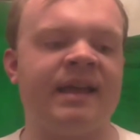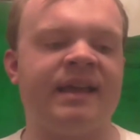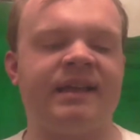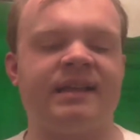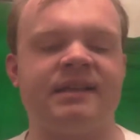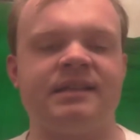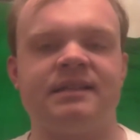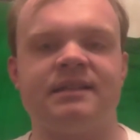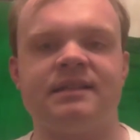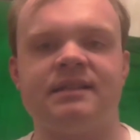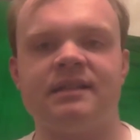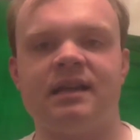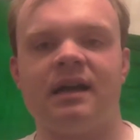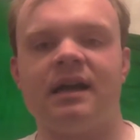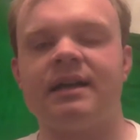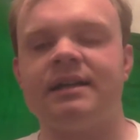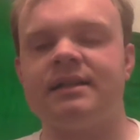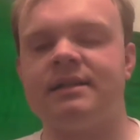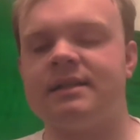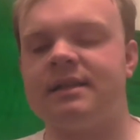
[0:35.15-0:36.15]
It's
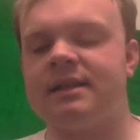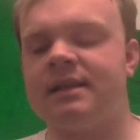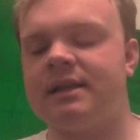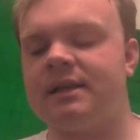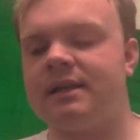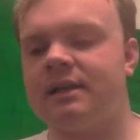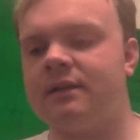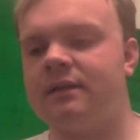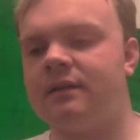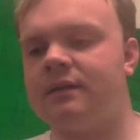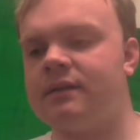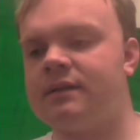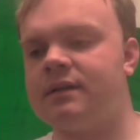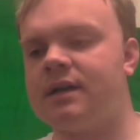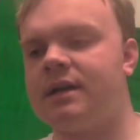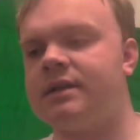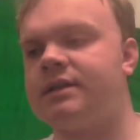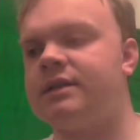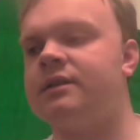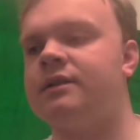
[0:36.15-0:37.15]
Titan,
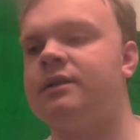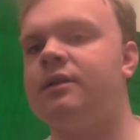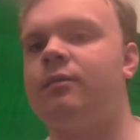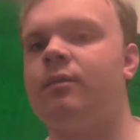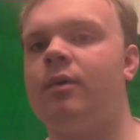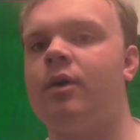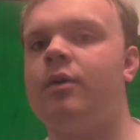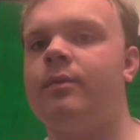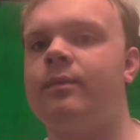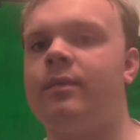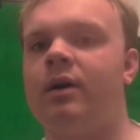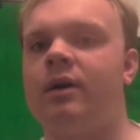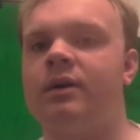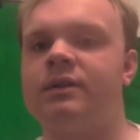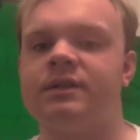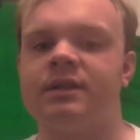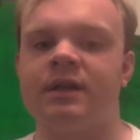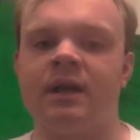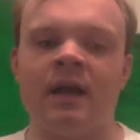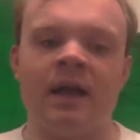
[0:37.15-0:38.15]
Titan the
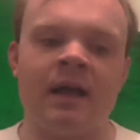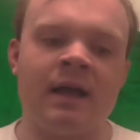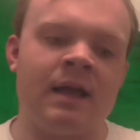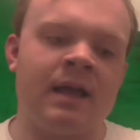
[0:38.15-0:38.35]
robot,